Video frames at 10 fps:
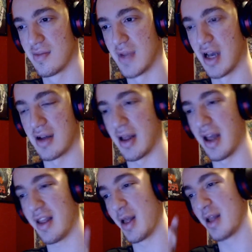Like
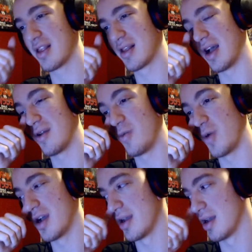that's kind of
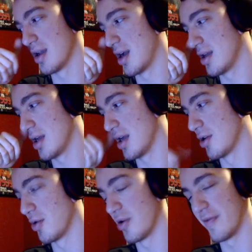why I
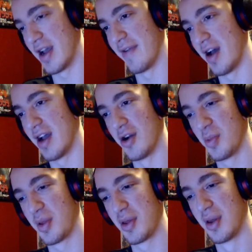don't know if I have high
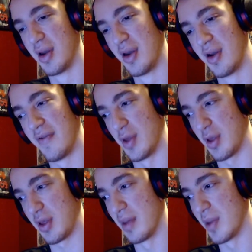hopes for
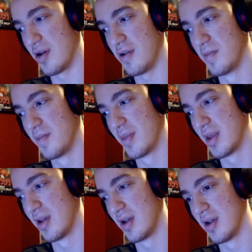this game at all,
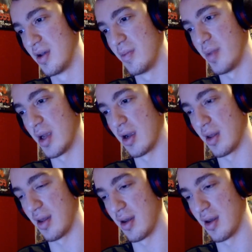because